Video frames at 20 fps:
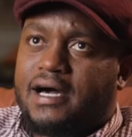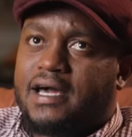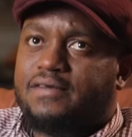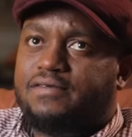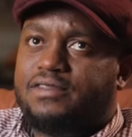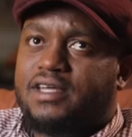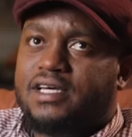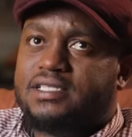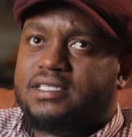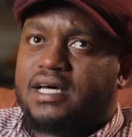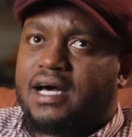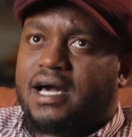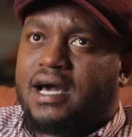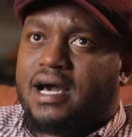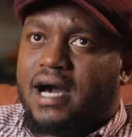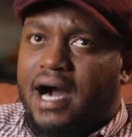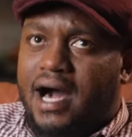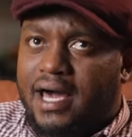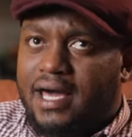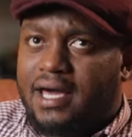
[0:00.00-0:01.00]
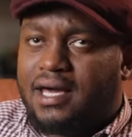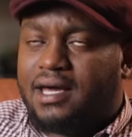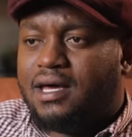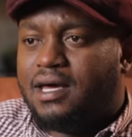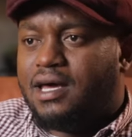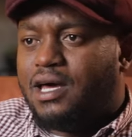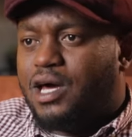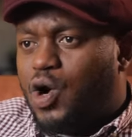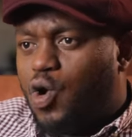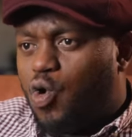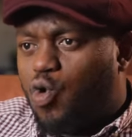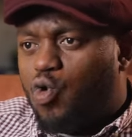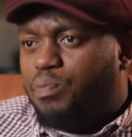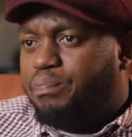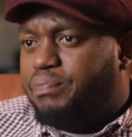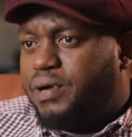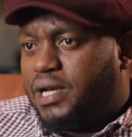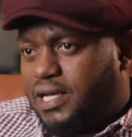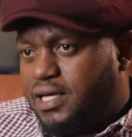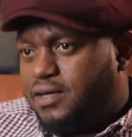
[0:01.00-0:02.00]
If there's a guy who
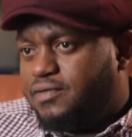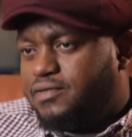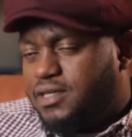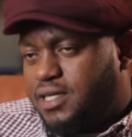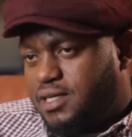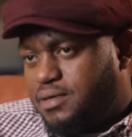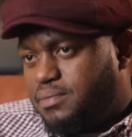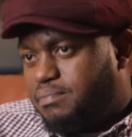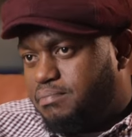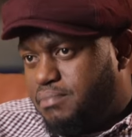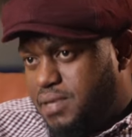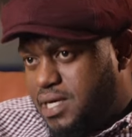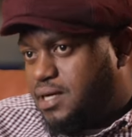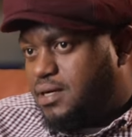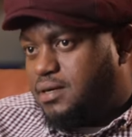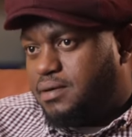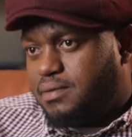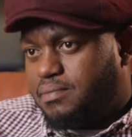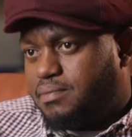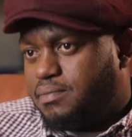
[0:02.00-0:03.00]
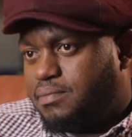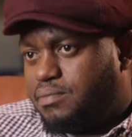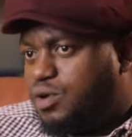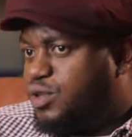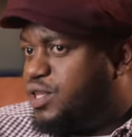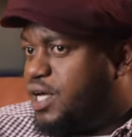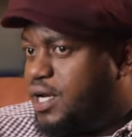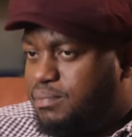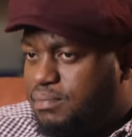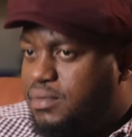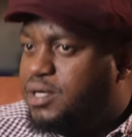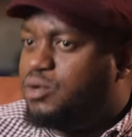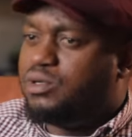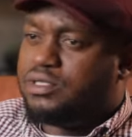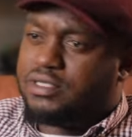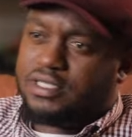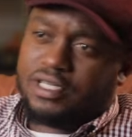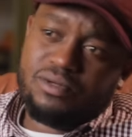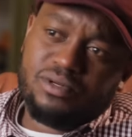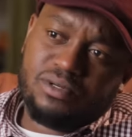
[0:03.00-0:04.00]
believed in me more than me
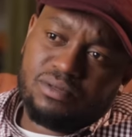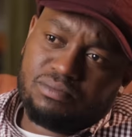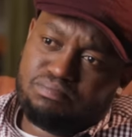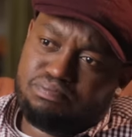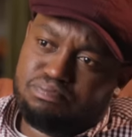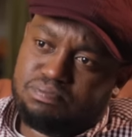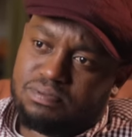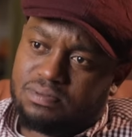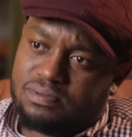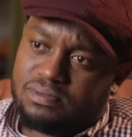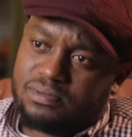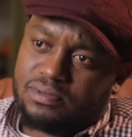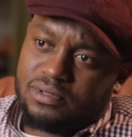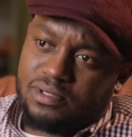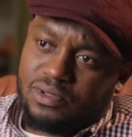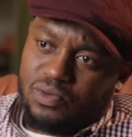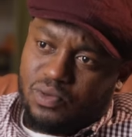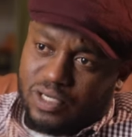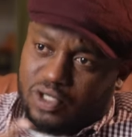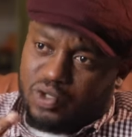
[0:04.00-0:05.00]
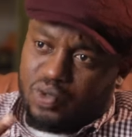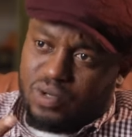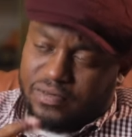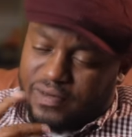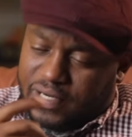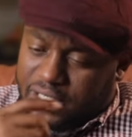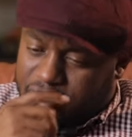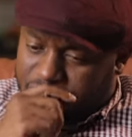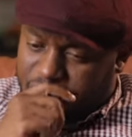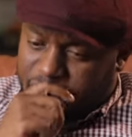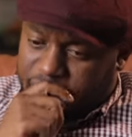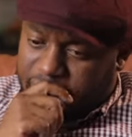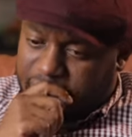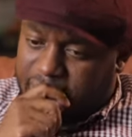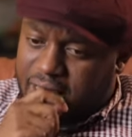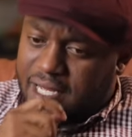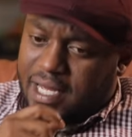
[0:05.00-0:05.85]
was Sedo. Nice. Well, two of us, sorry.